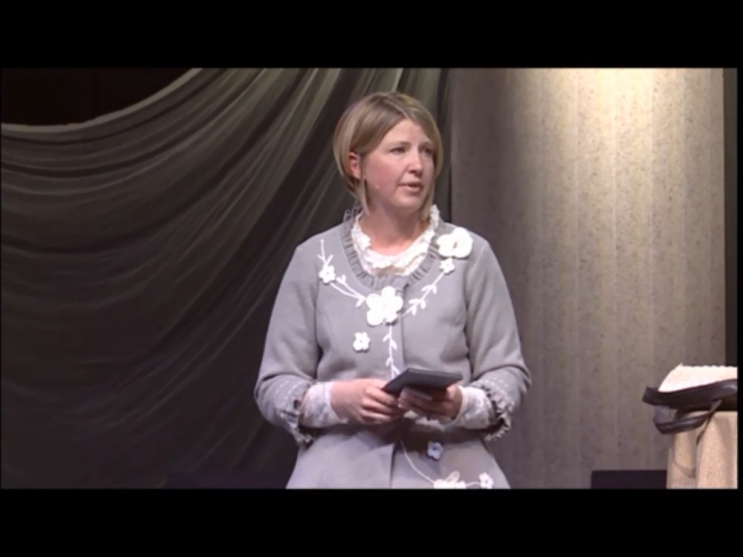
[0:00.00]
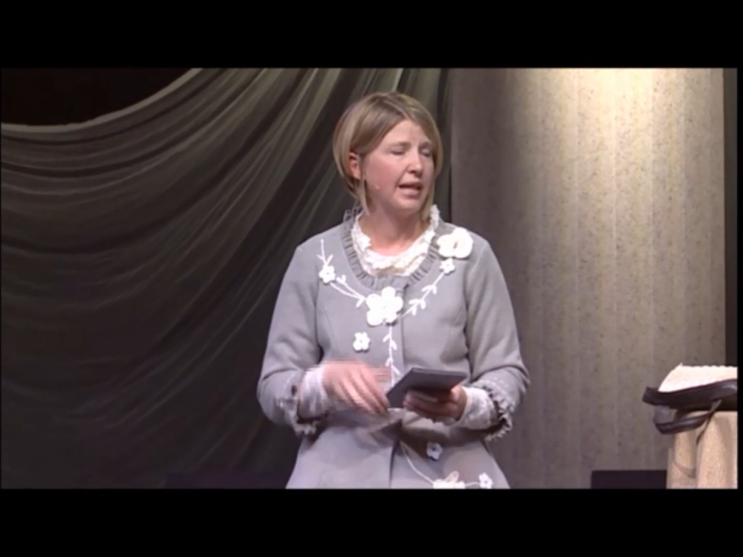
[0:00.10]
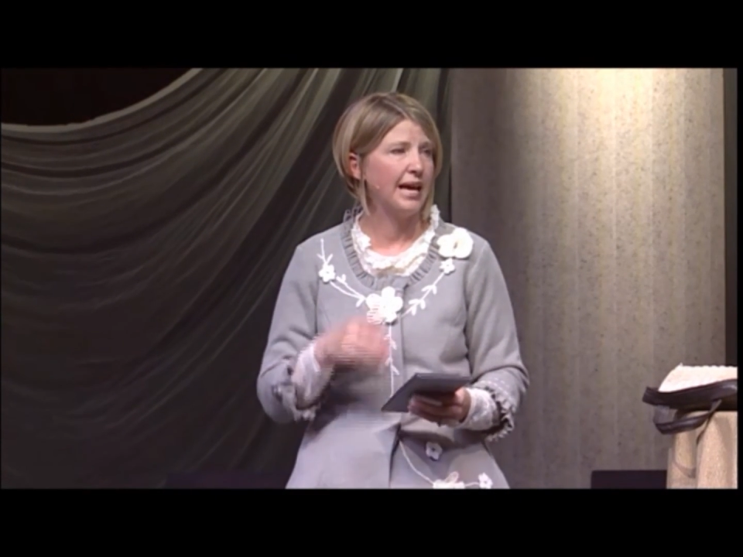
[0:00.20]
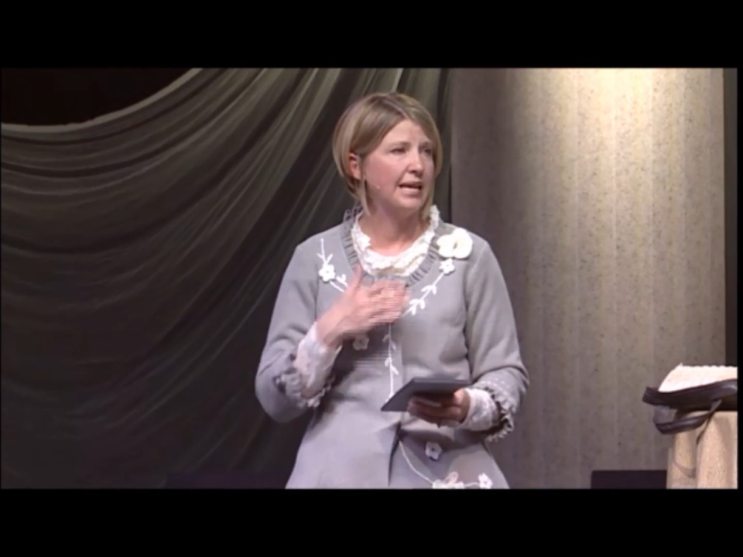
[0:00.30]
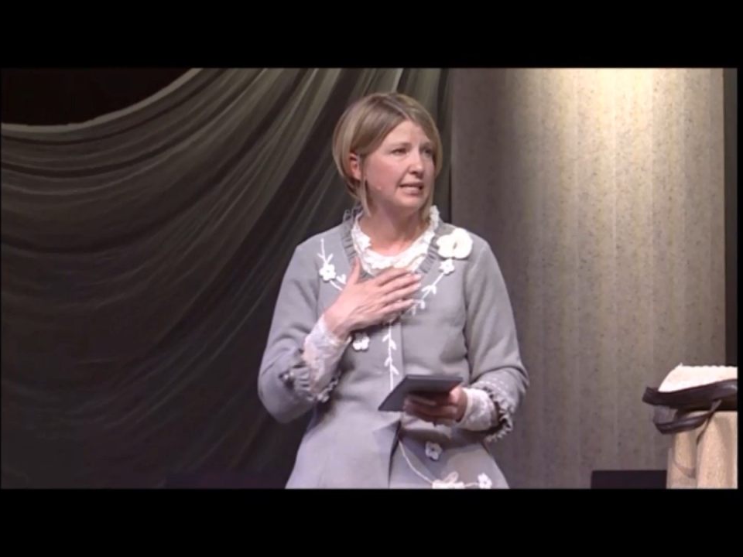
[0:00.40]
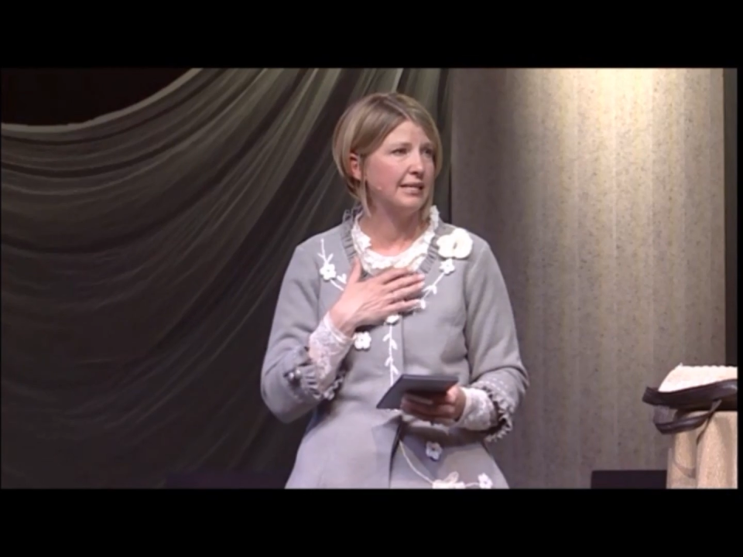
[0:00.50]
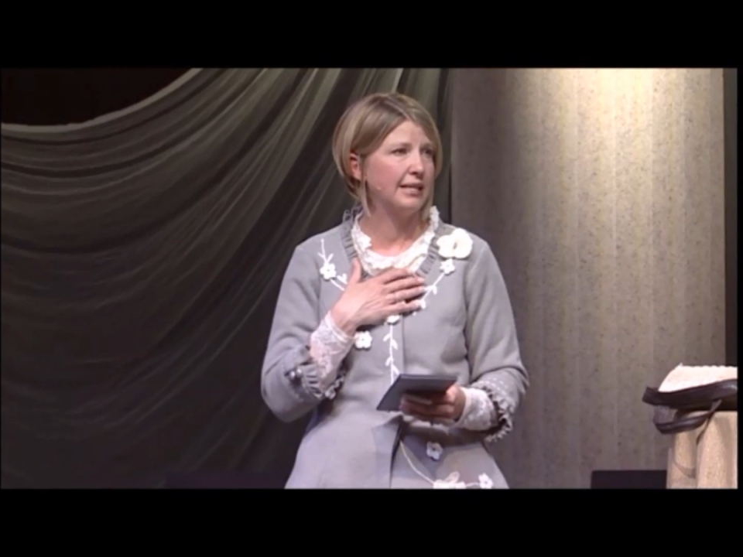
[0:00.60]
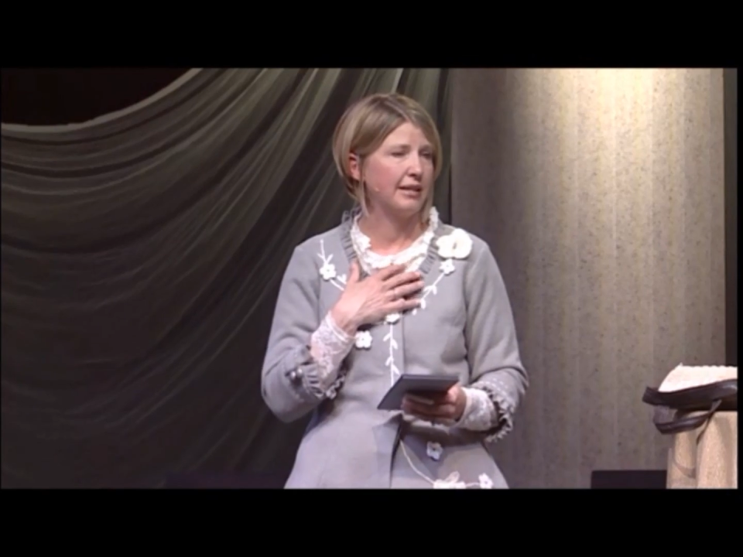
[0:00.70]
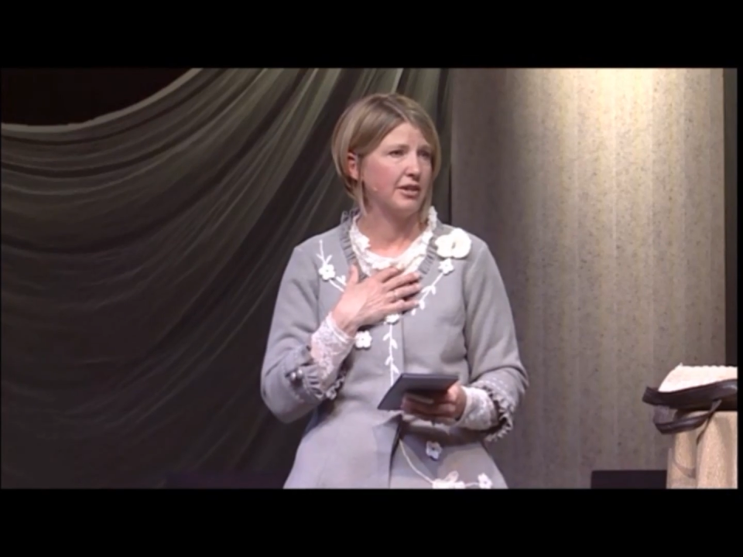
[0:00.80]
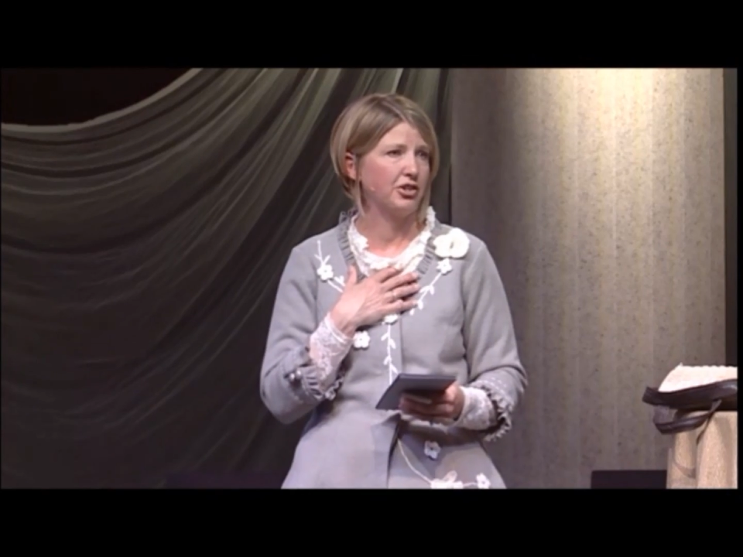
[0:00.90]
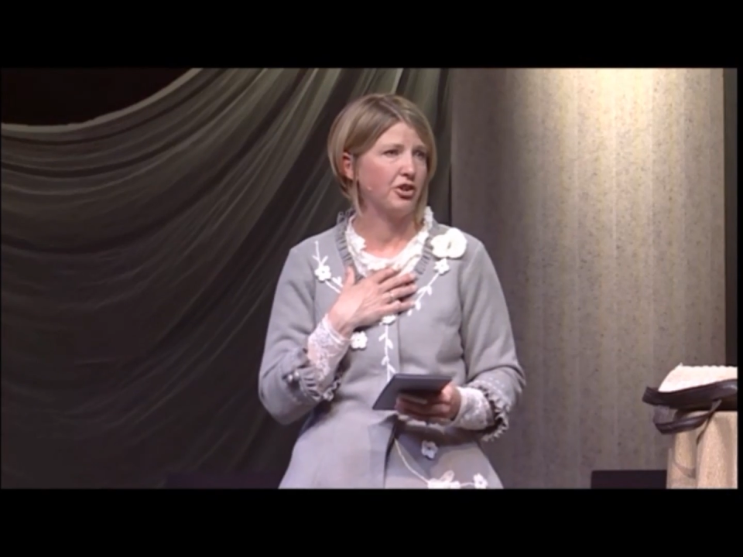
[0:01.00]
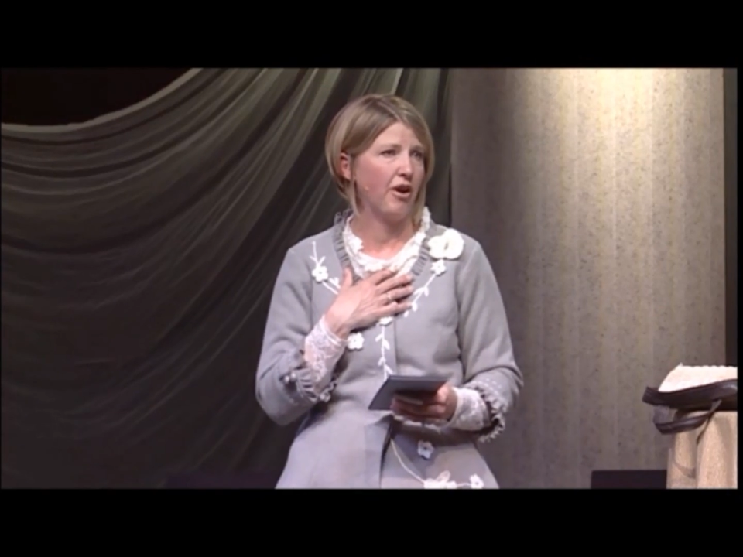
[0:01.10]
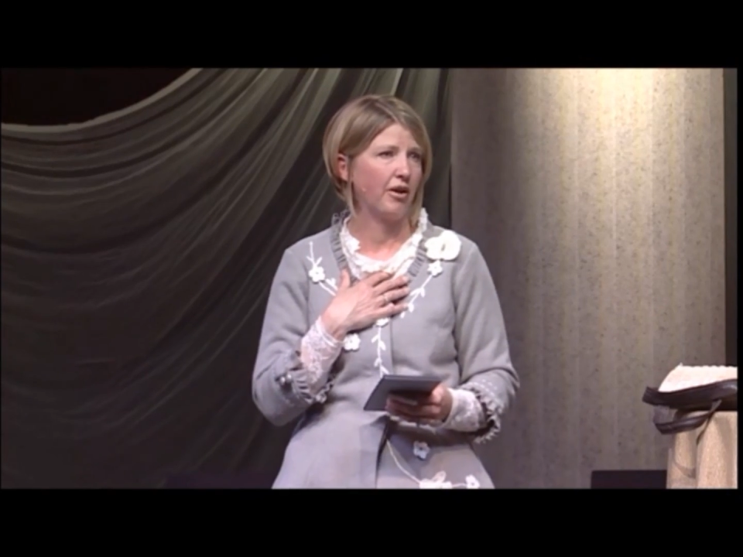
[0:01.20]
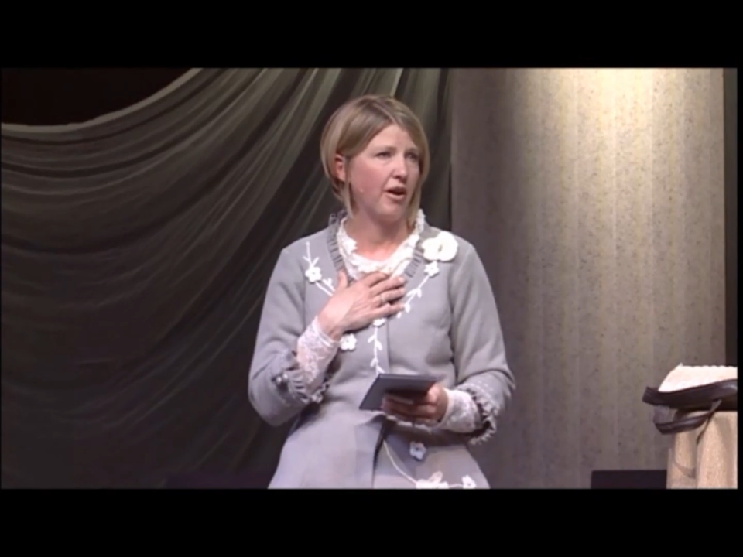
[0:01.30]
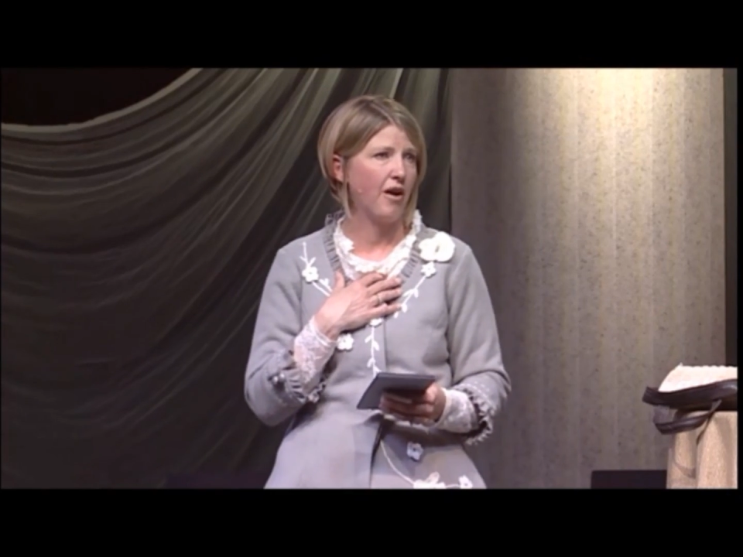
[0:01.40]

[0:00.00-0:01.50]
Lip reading: that his signature on our